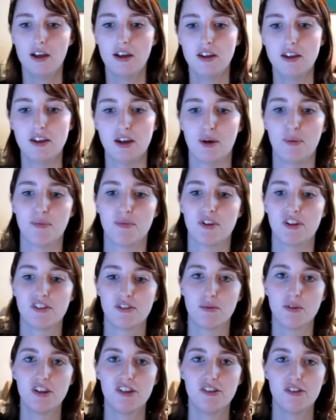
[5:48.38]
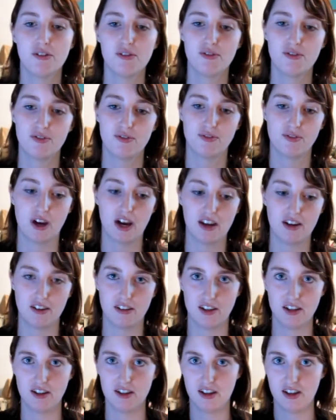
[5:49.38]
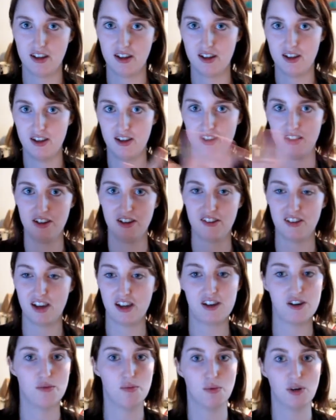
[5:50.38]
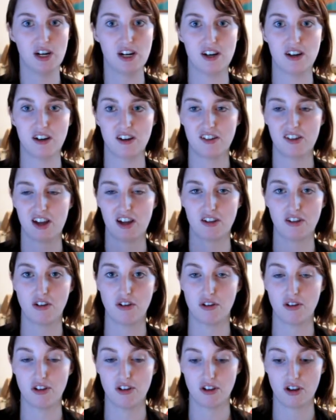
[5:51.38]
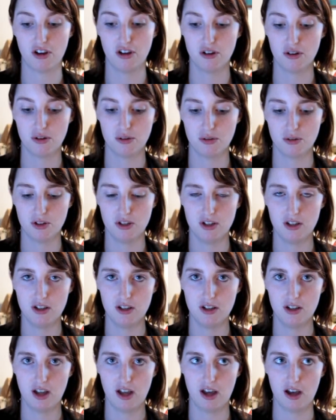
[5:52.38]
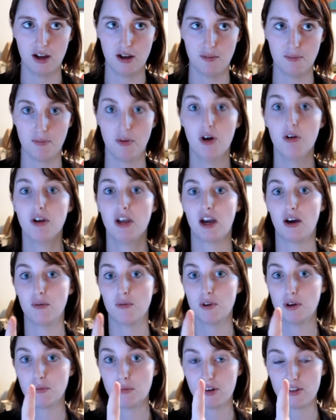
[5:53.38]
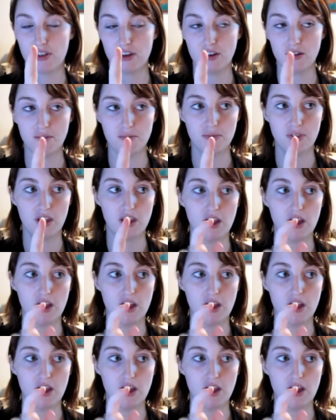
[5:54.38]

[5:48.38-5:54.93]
Yeah, so once you've finally decided where exactly you're going to go, oh yeah, one more thing.